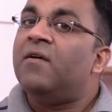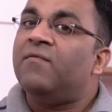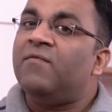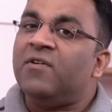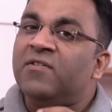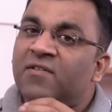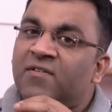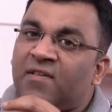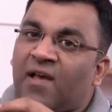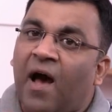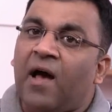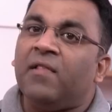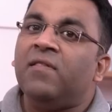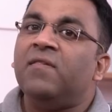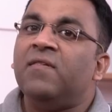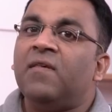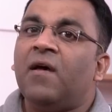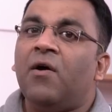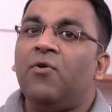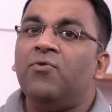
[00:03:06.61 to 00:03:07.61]
versus
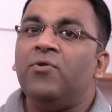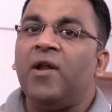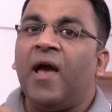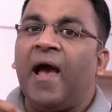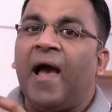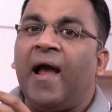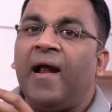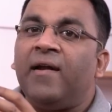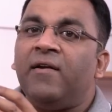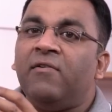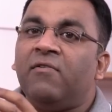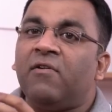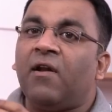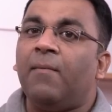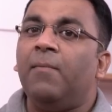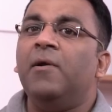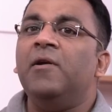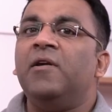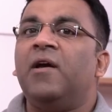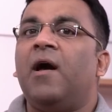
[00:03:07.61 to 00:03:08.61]
unsound and
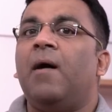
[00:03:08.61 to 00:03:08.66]
troubled